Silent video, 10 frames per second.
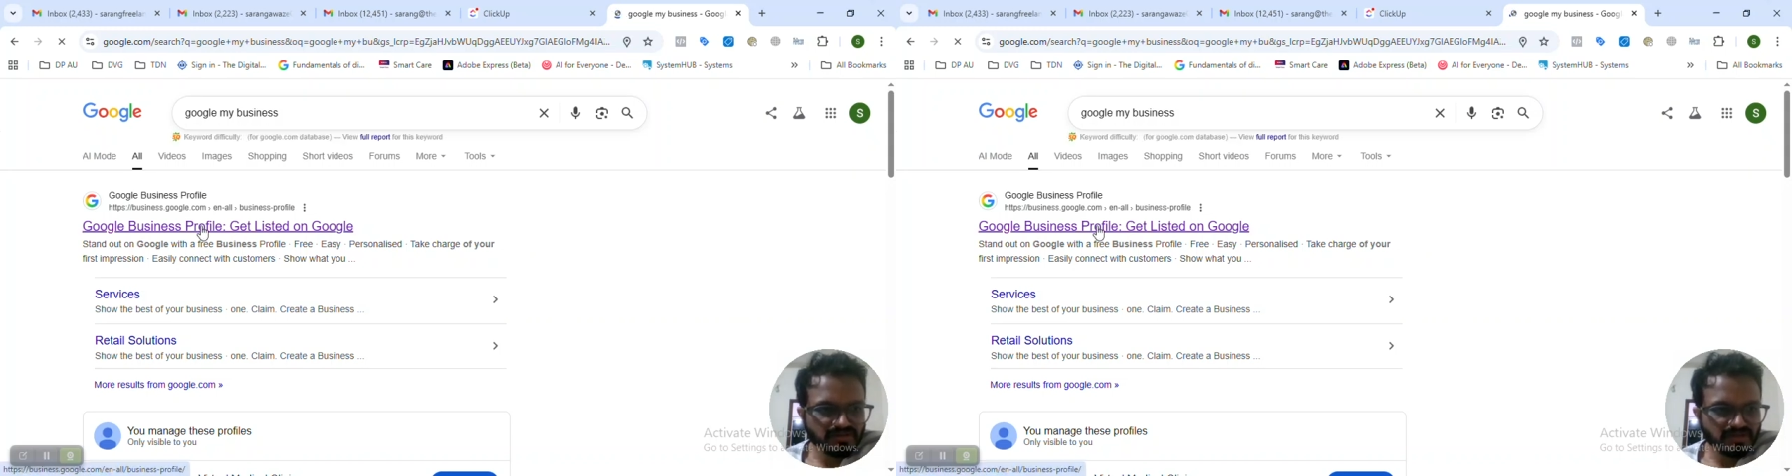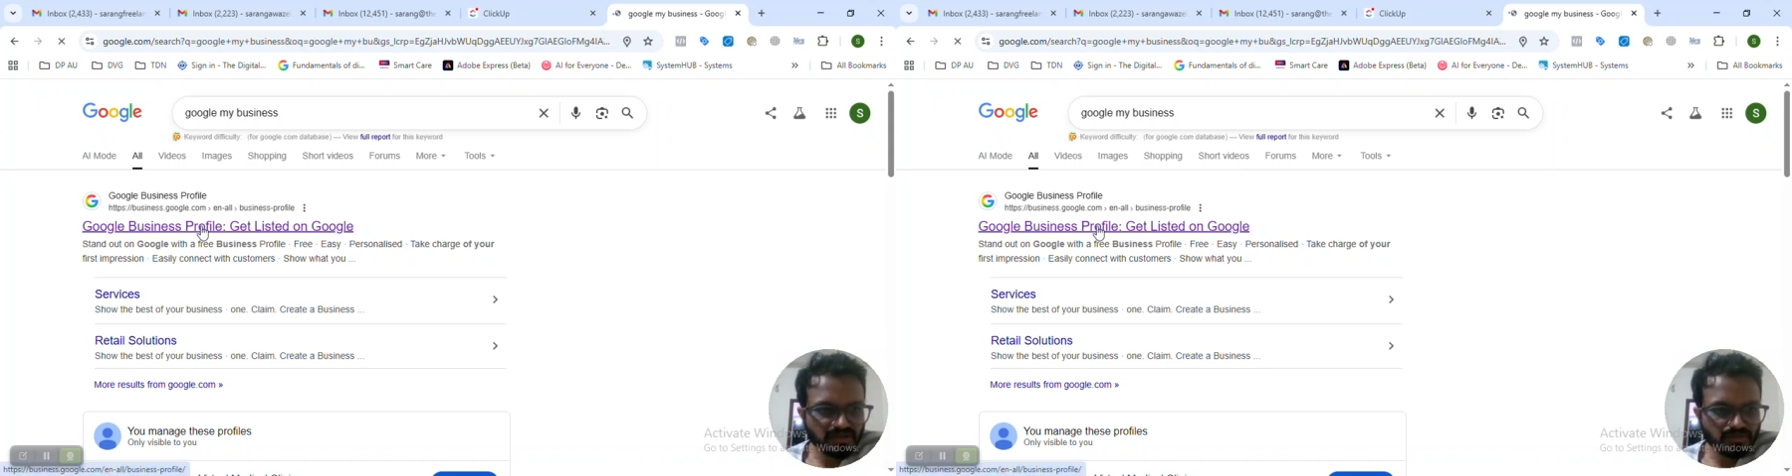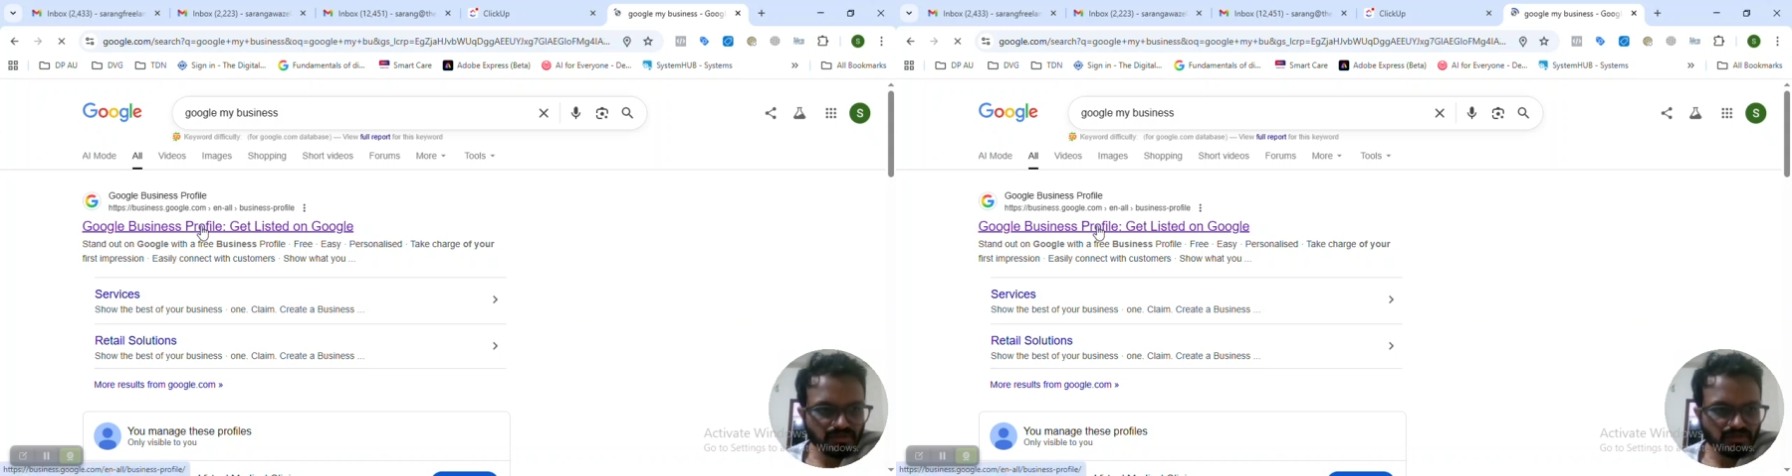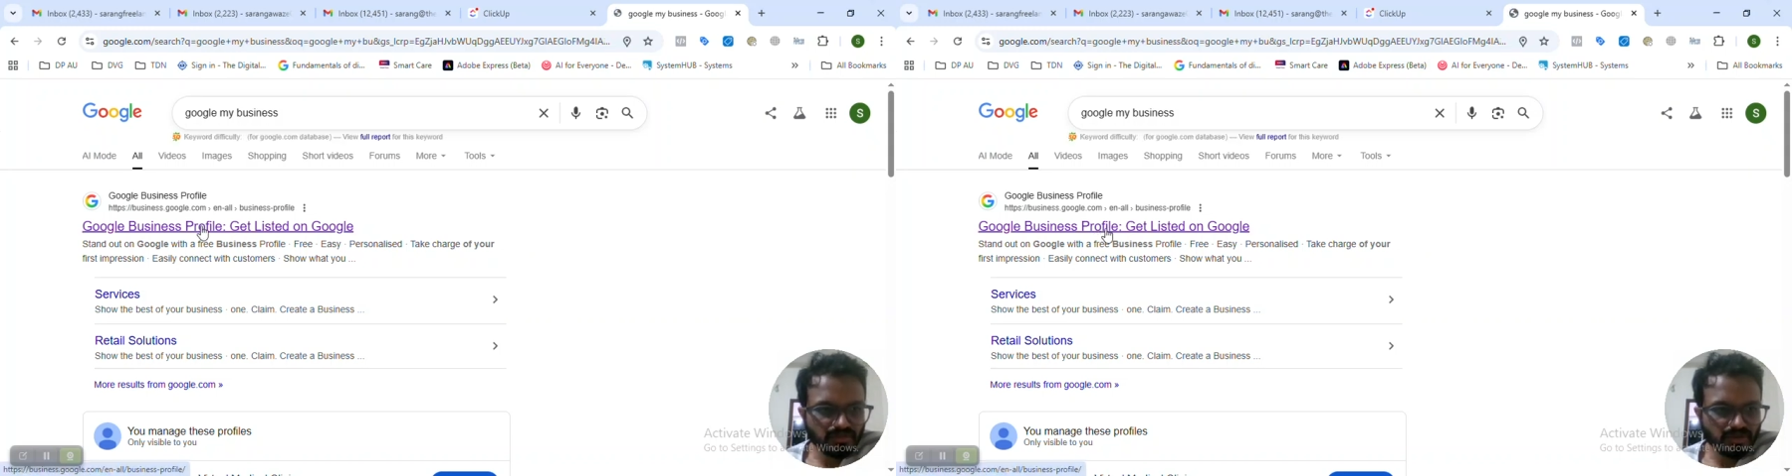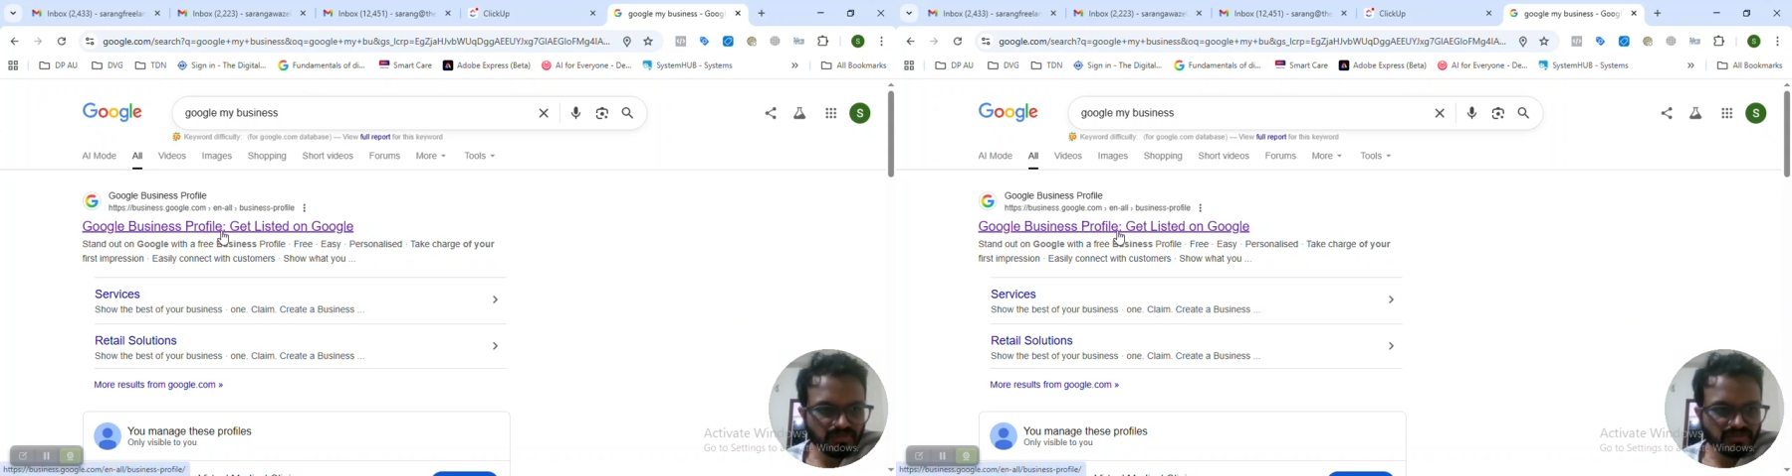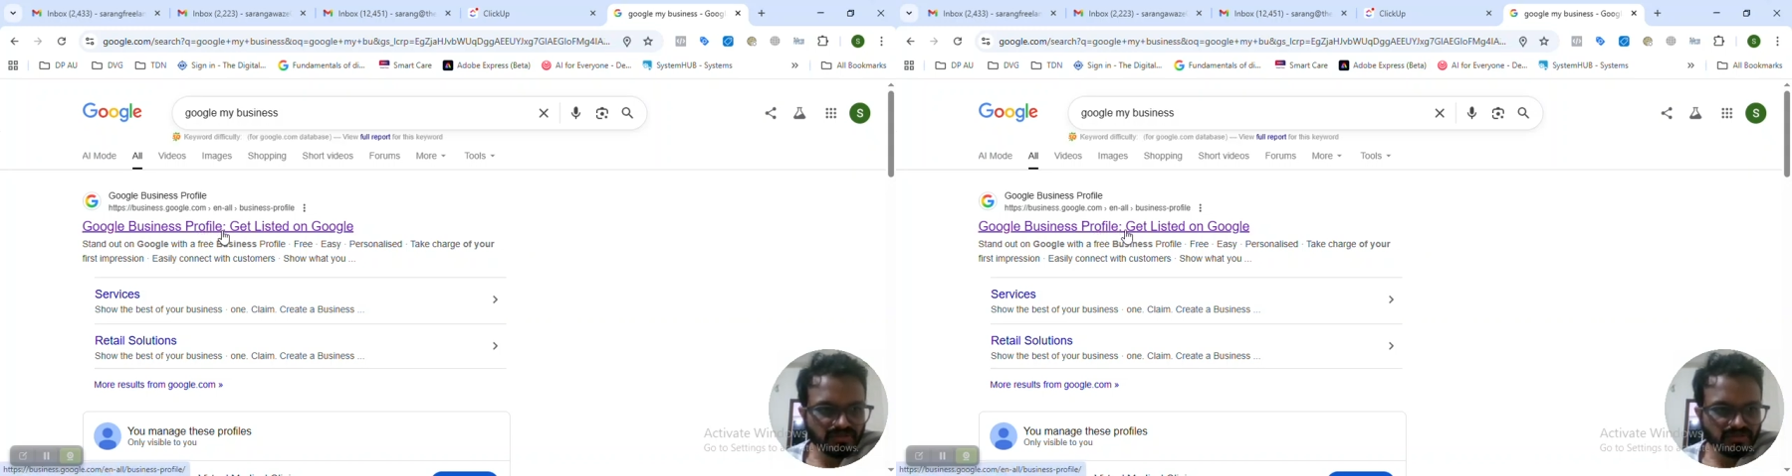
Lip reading: link, Google My Business